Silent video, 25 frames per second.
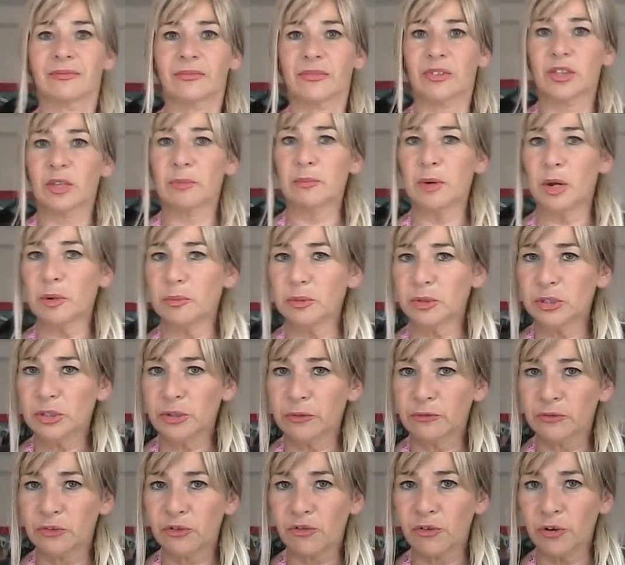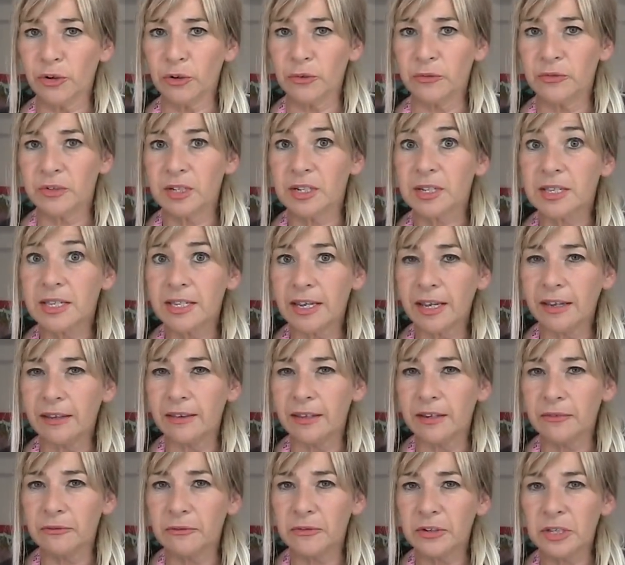The moment of truth to see
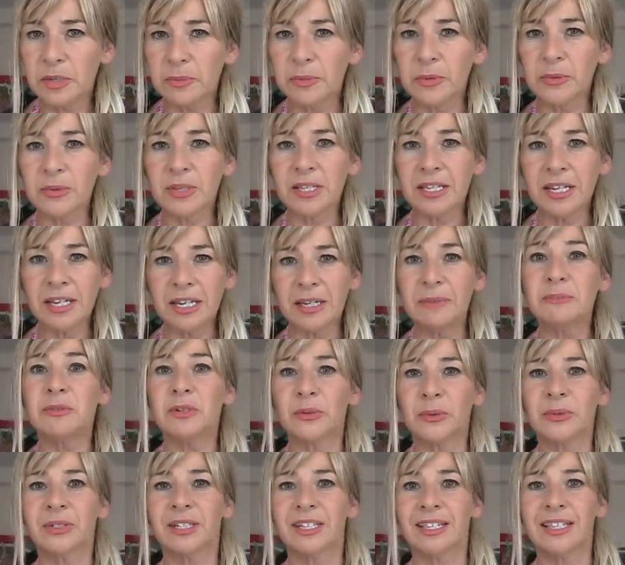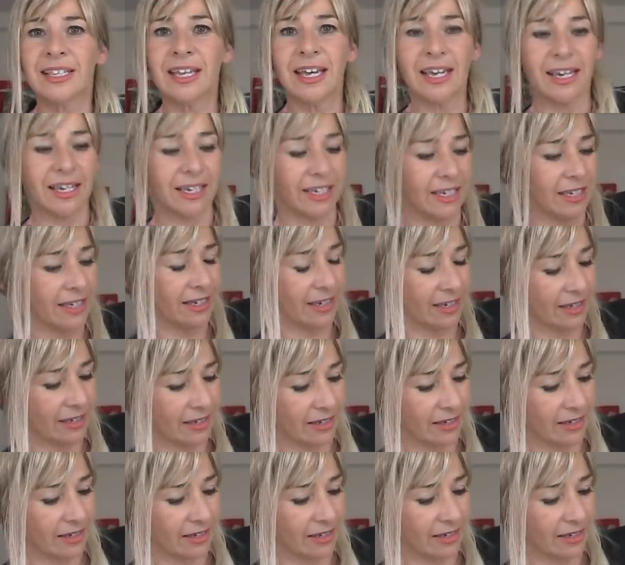the invisible seam. Do you want to see?